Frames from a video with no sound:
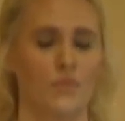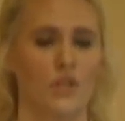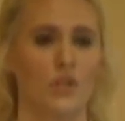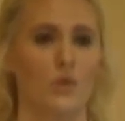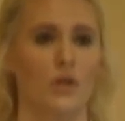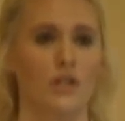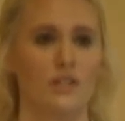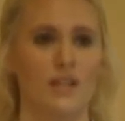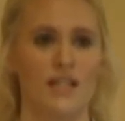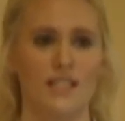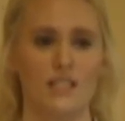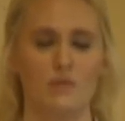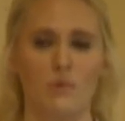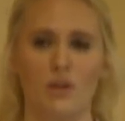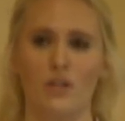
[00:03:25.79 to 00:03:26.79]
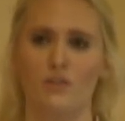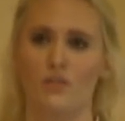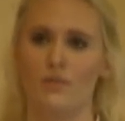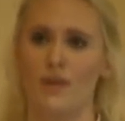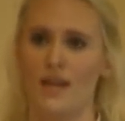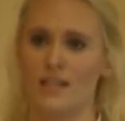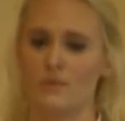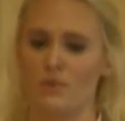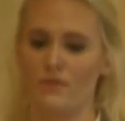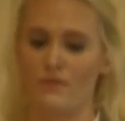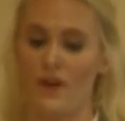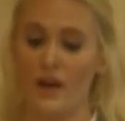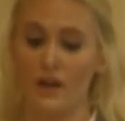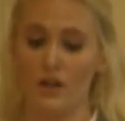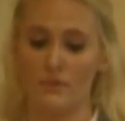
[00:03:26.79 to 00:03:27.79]
You will hear testimony from the expert
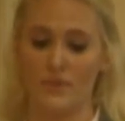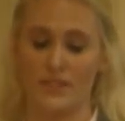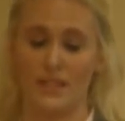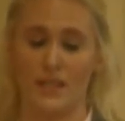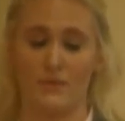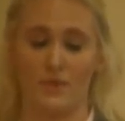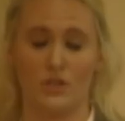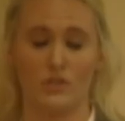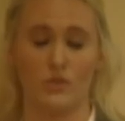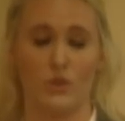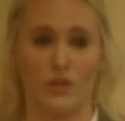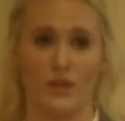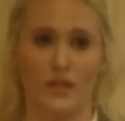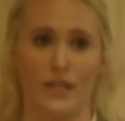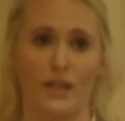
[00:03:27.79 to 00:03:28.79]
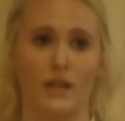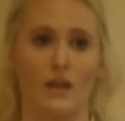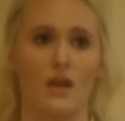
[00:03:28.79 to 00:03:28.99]
firearm examiner shortly,